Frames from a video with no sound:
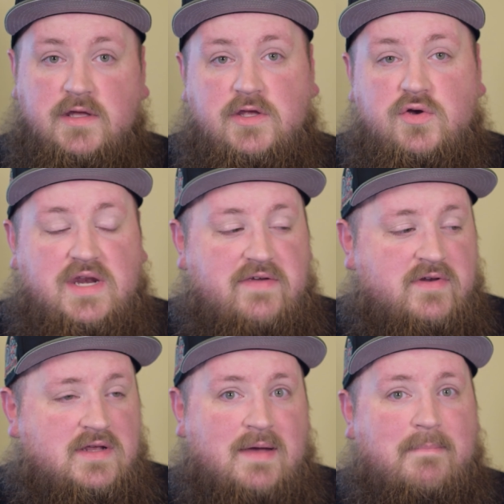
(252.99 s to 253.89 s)
You could
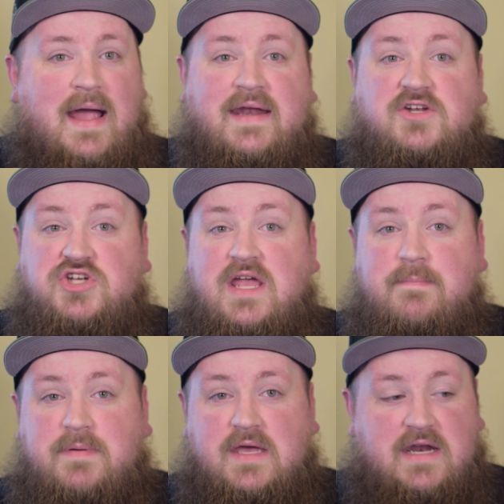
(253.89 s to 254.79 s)
even combine a
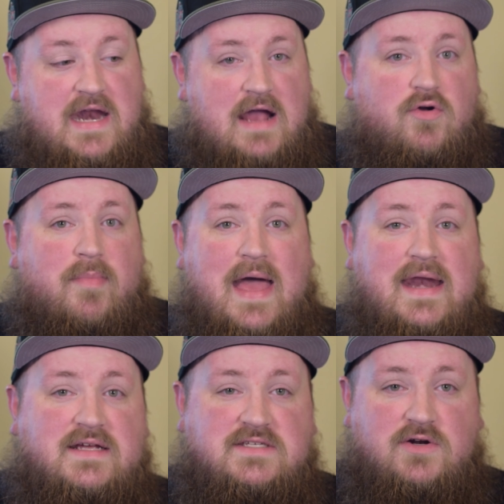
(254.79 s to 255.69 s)
champion in
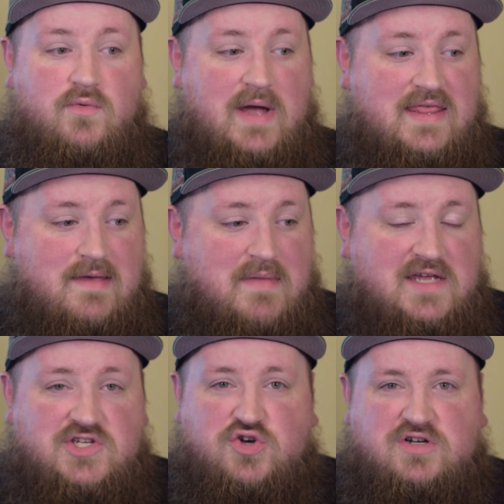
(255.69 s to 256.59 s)
acrobatics in a way that
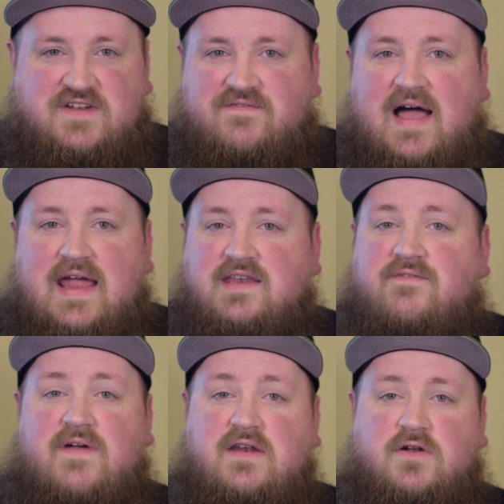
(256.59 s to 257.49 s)
makes your divine
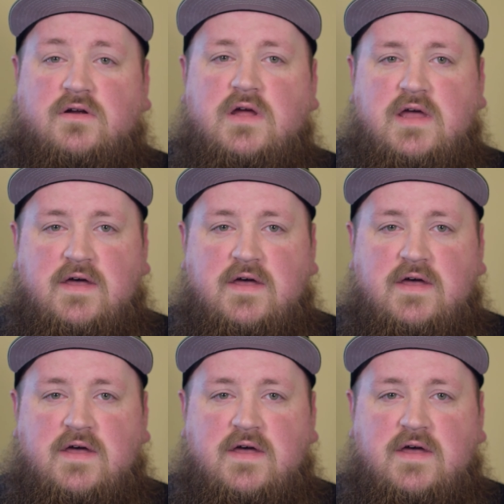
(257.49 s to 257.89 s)
defender